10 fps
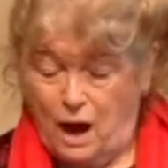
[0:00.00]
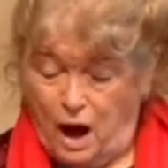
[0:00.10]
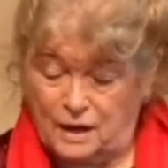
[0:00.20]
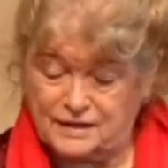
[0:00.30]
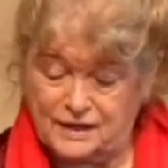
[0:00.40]

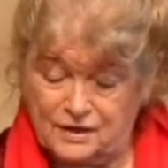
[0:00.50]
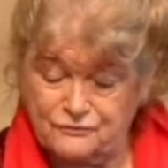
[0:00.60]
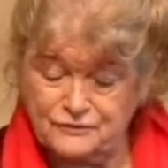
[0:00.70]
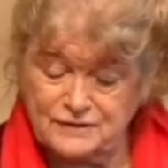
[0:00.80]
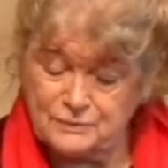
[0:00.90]
are
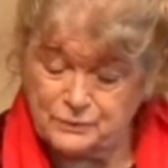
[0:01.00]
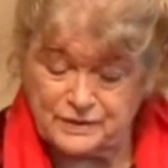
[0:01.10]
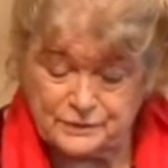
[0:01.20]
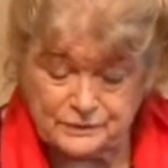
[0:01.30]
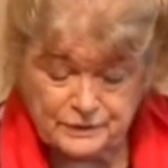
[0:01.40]
carefully
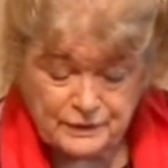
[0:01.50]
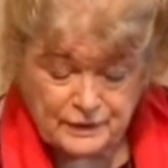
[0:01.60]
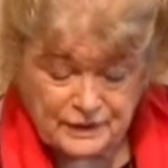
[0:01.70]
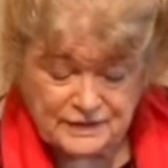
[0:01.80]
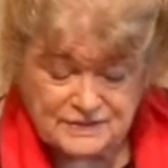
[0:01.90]
reared
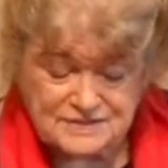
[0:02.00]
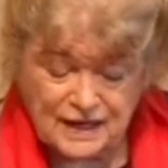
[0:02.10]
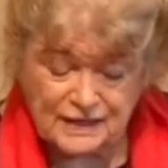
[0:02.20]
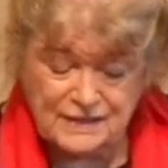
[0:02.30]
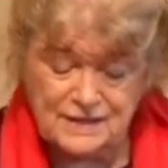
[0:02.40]
in a
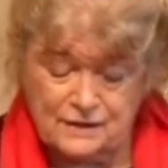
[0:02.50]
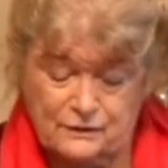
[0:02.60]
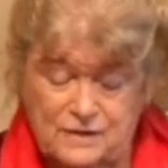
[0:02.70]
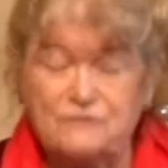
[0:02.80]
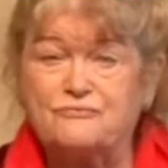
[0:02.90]
tiny
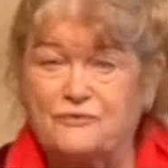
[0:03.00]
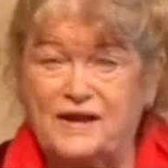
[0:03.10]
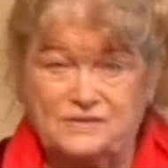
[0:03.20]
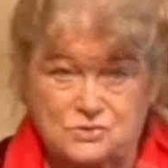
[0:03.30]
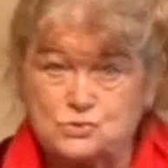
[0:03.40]
area of
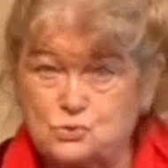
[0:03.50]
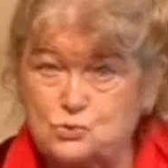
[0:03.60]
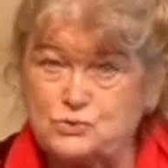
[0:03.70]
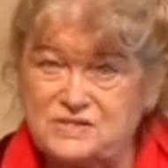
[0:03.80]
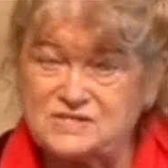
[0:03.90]
France to this